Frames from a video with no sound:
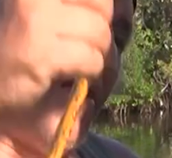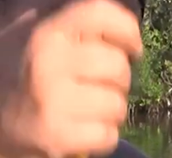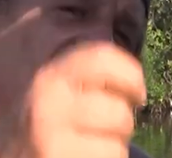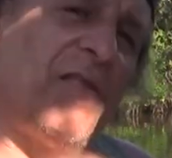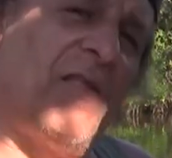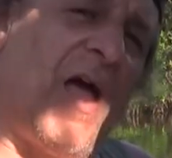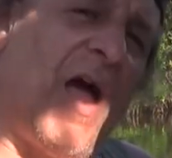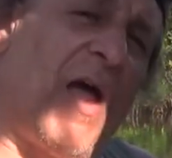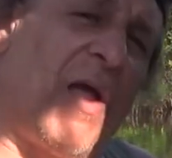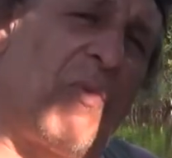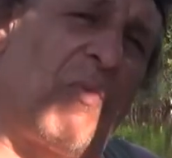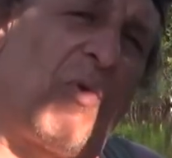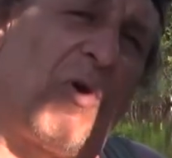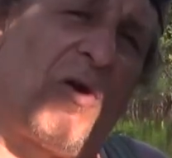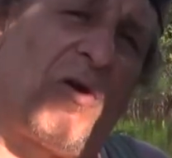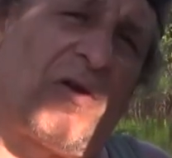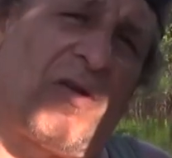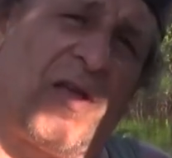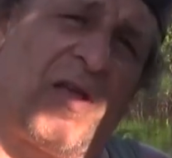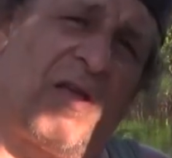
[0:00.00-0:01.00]
not
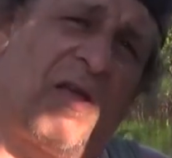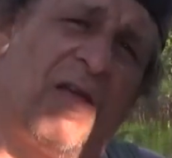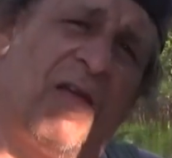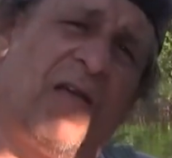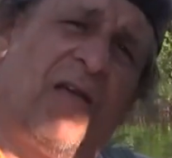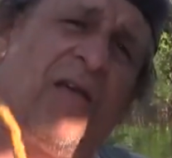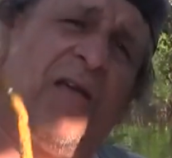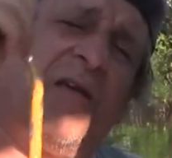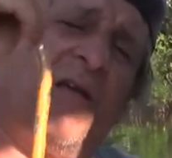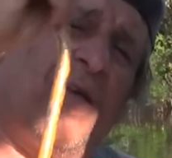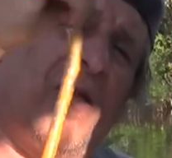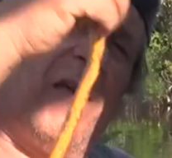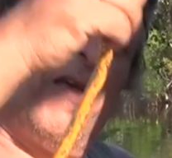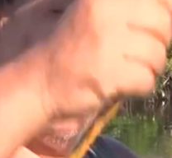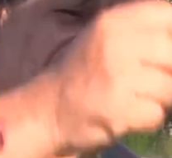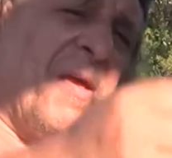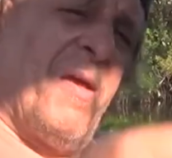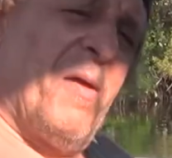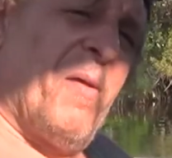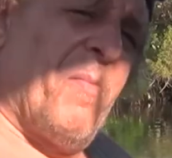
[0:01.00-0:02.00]
working,
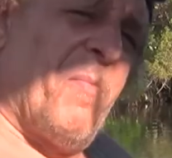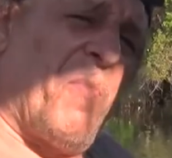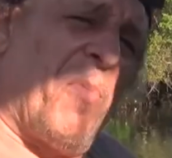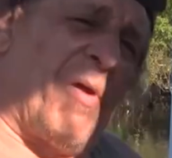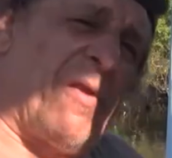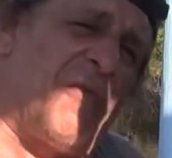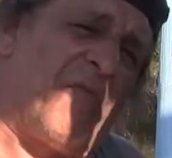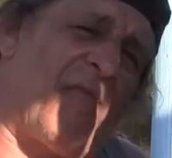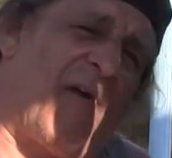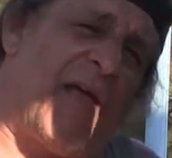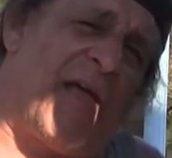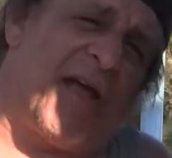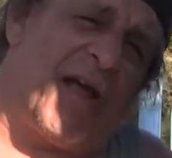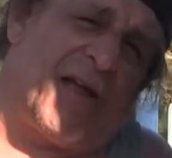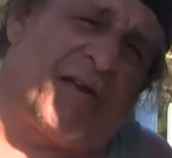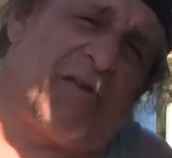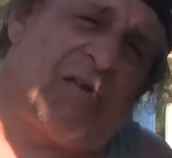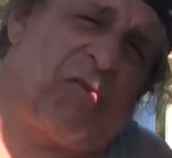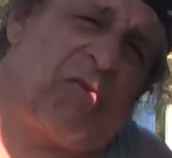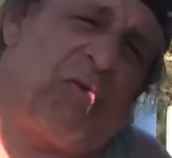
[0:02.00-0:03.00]
but if I
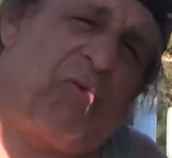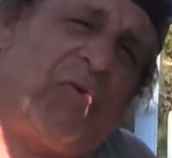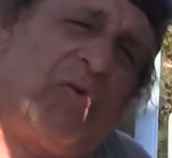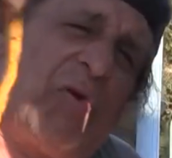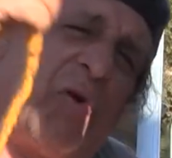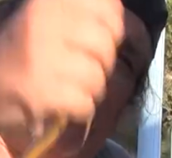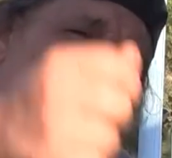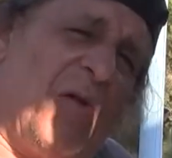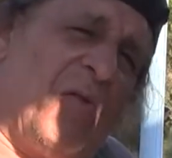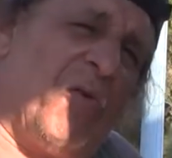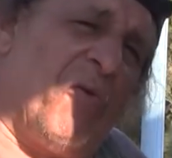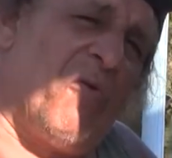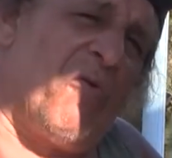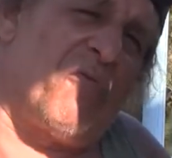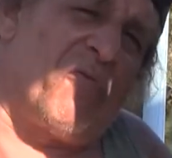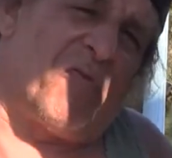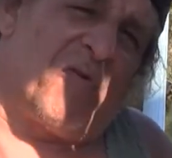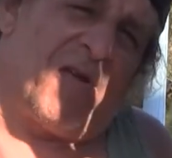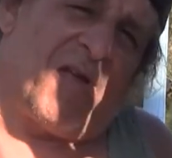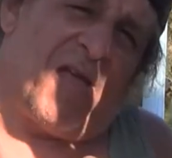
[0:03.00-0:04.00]
had to do it all
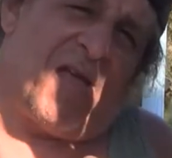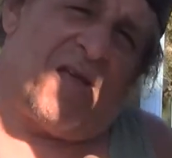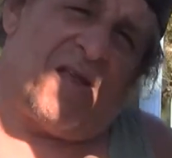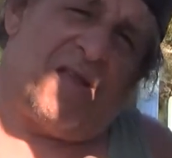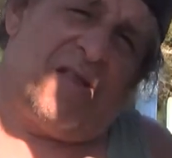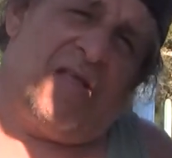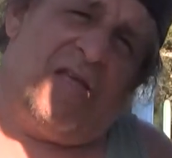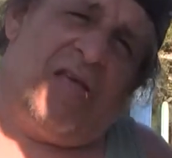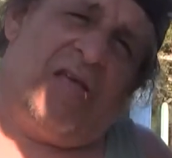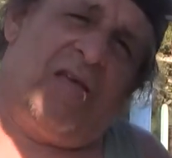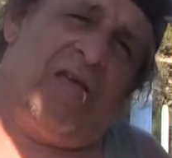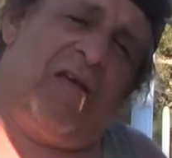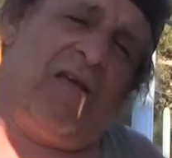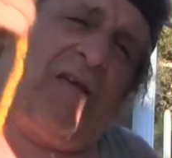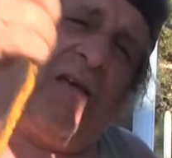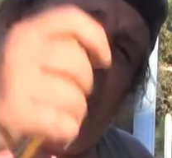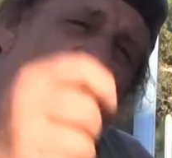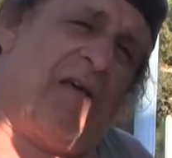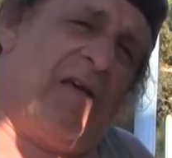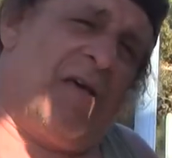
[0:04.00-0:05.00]
over again,
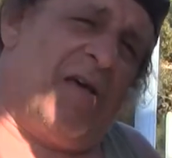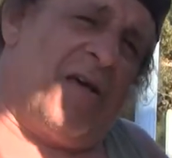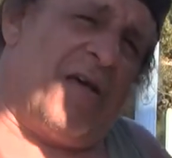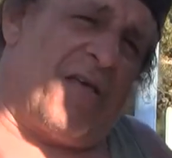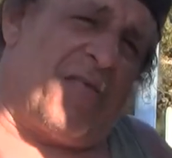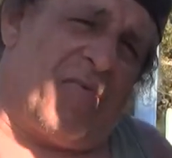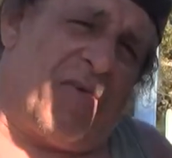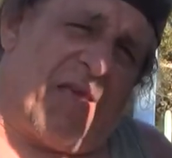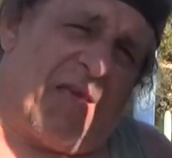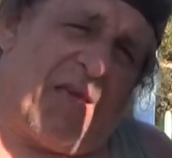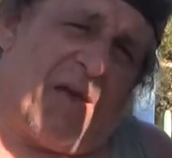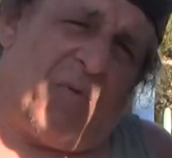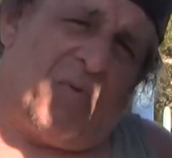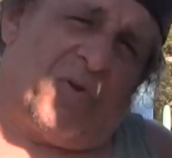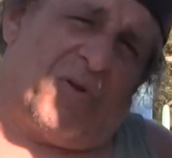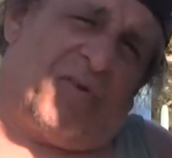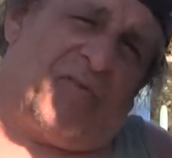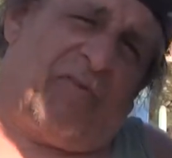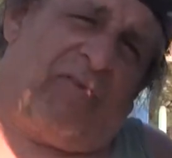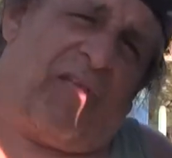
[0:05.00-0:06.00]
I think I
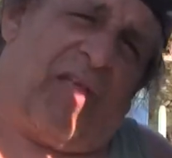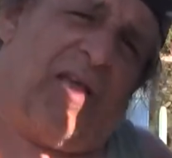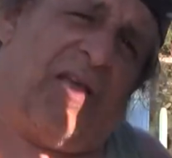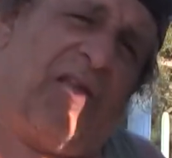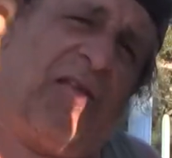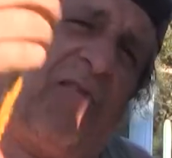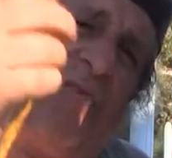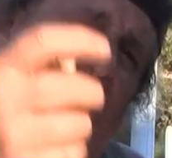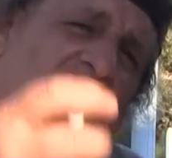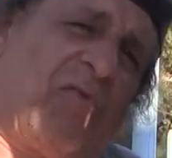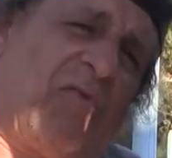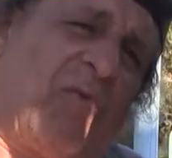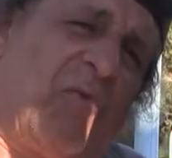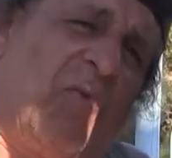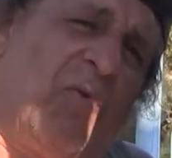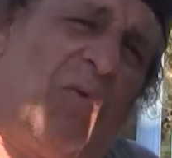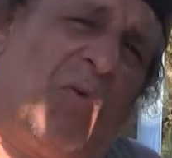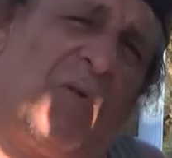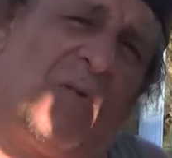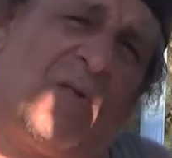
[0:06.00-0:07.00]
would have stayed in
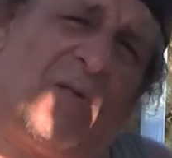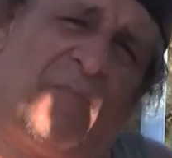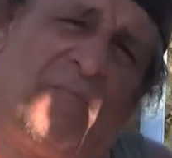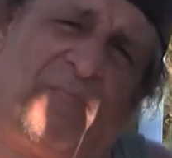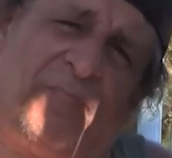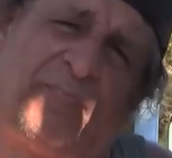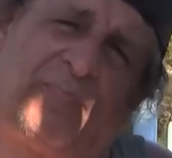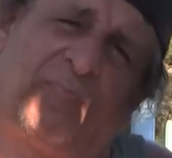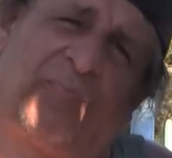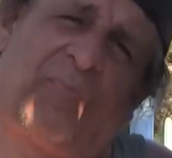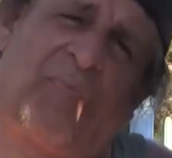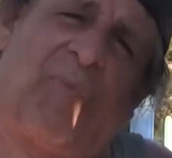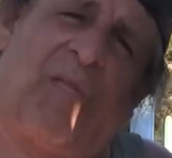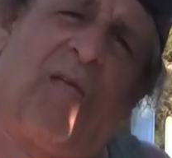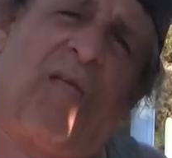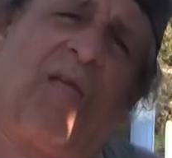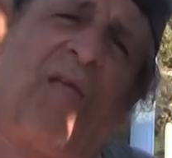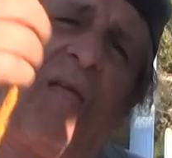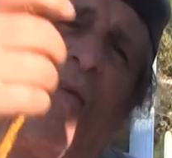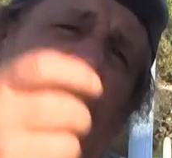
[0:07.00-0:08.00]
school
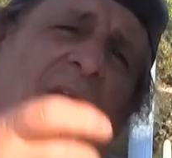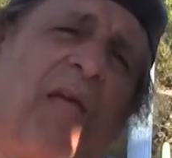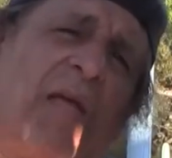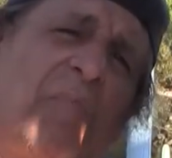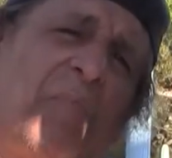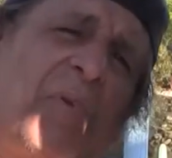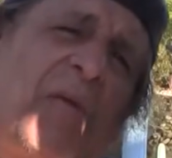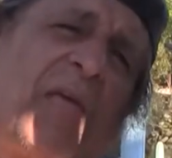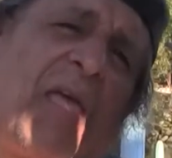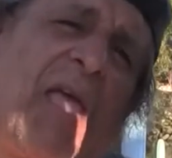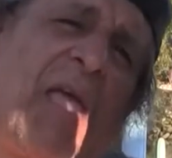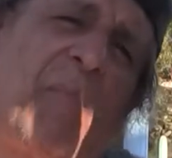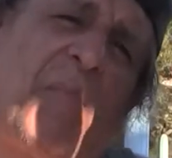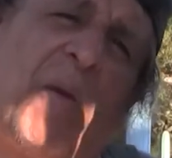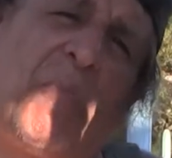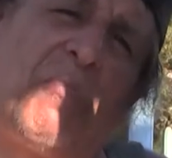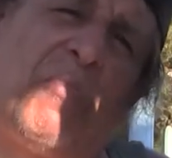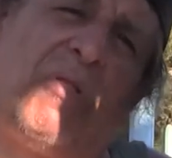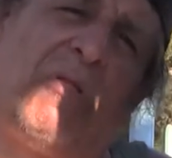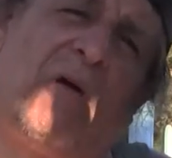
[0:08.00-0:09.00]
and became
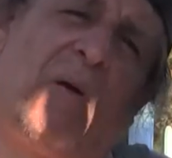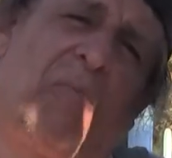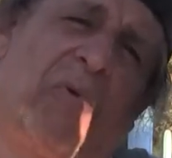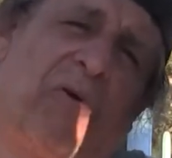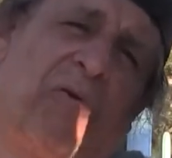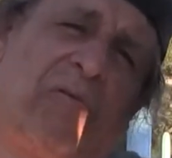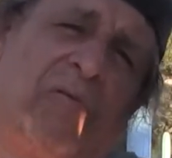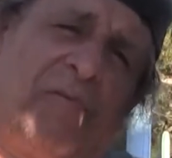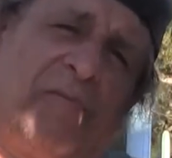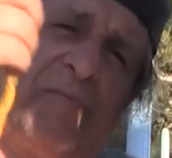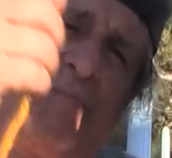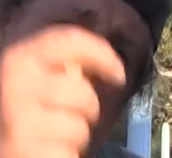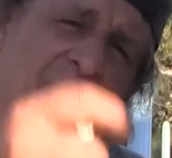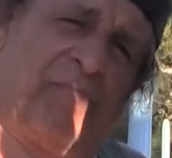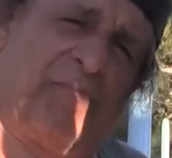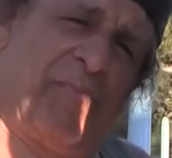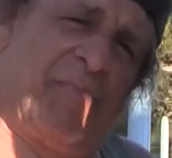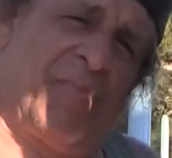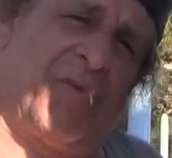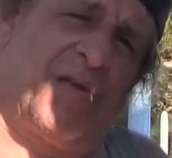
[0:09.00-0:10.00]
a plumber.
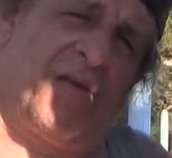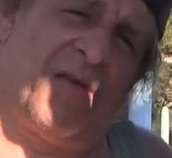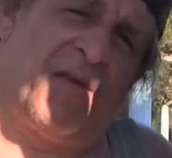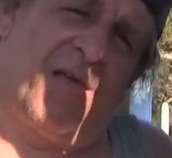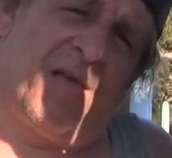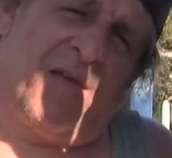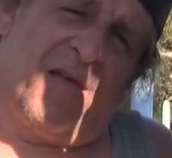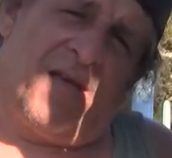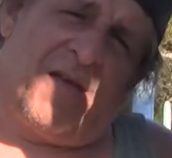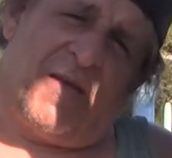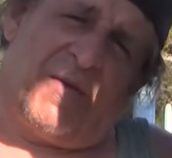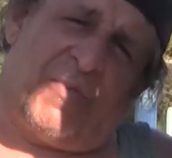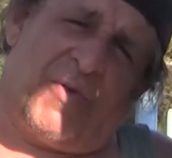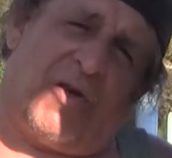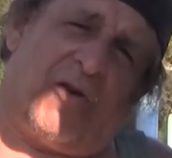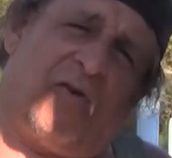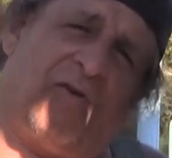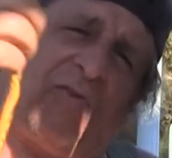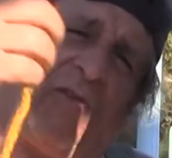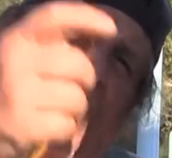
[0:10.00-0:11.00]

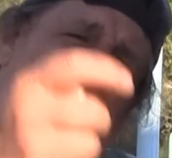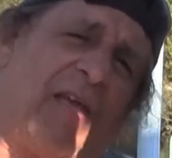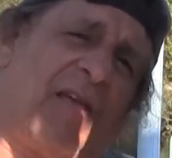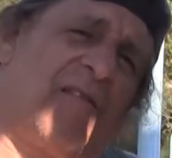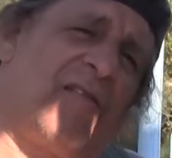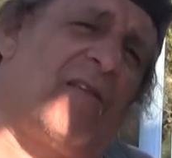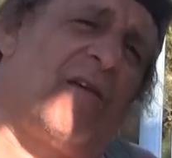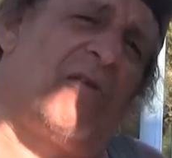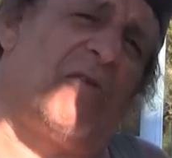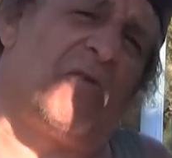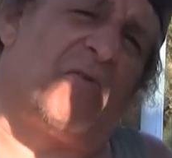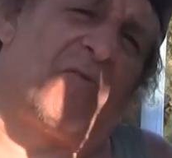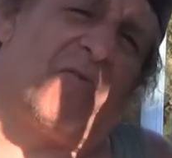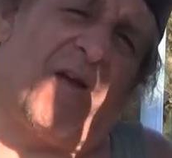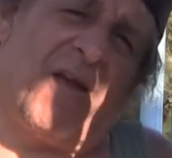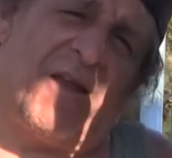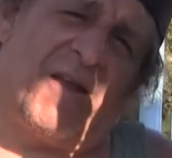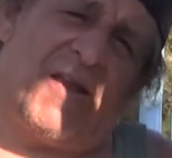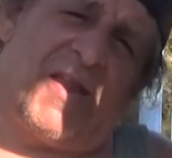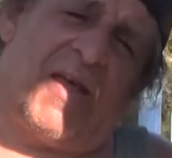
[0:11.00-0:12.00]
Because I can tell you
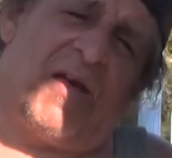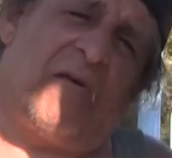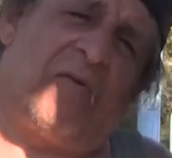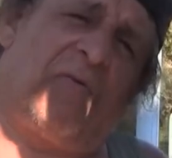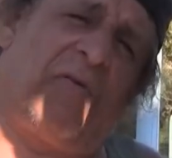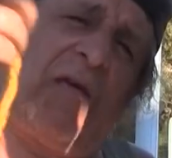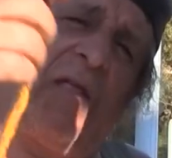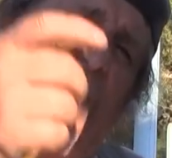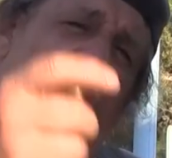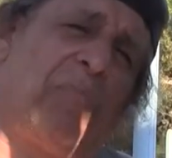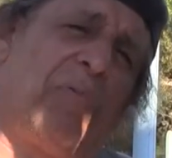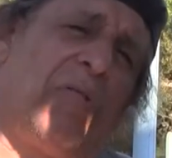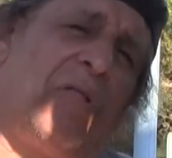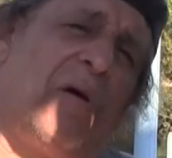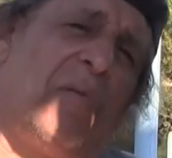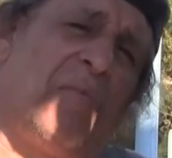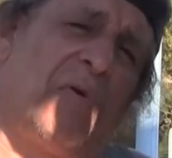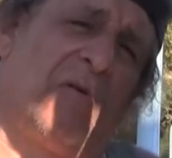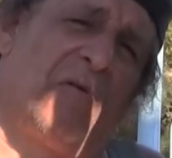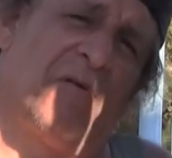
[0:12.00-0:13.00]
right now that a
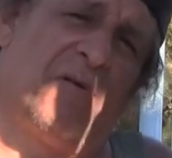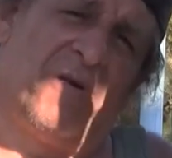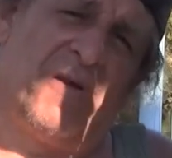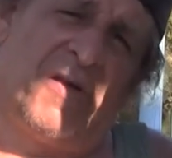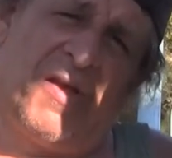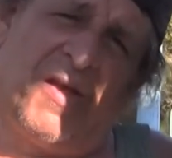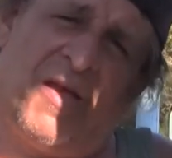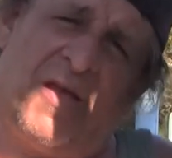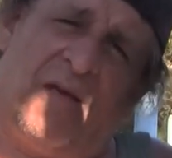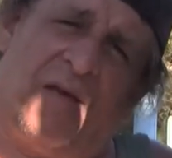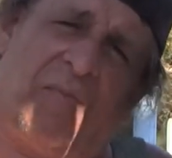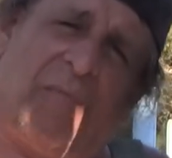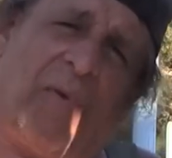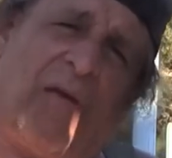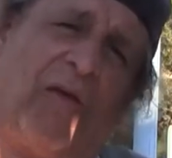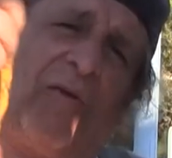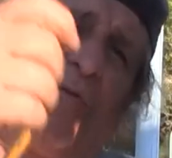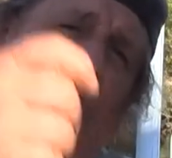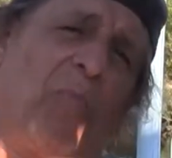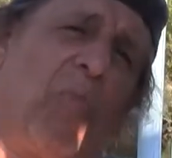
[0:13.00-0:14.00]
plumber
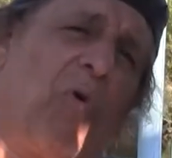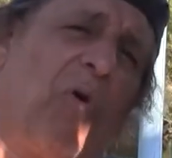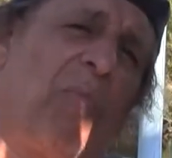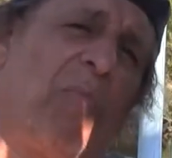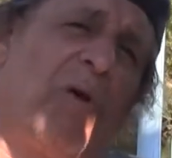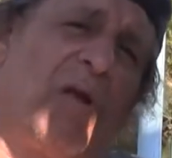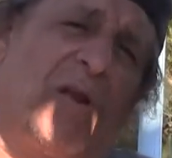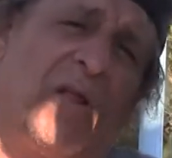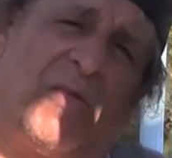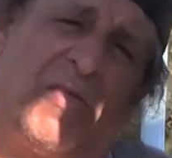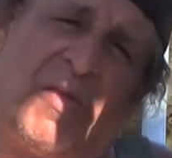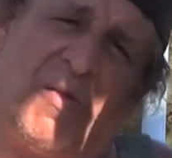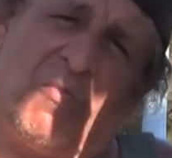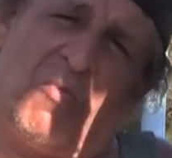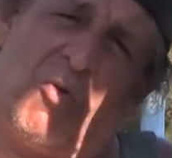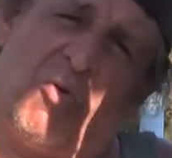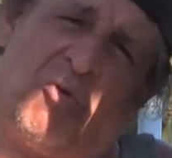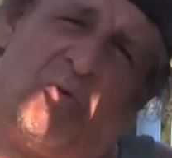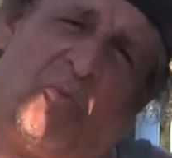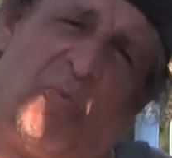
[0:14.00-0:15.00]
makes more money than
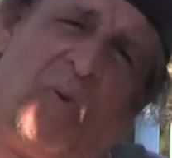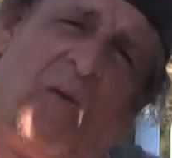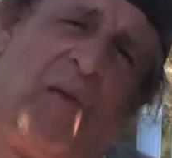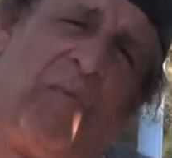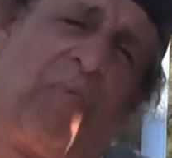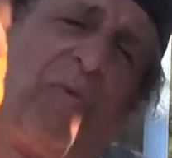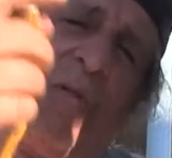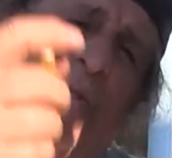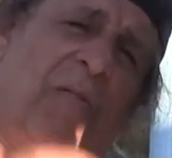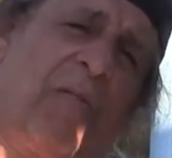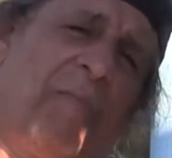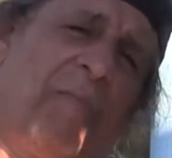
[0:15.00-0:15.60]
most people